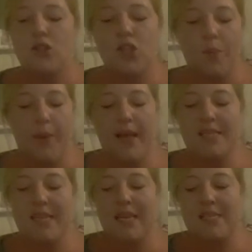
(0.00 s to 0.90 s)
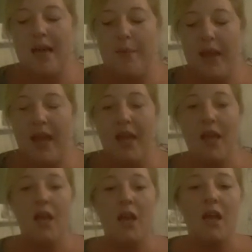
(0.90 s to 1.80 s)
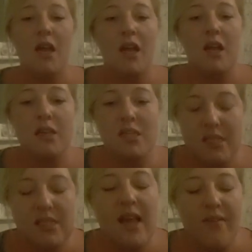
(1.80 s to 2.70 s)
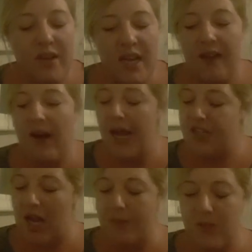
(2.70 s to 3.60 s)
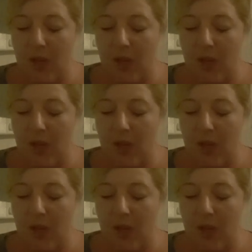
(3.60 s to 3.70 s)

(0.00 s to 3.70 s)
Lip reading: So, basically, Tammy, there's a 7-year age gap.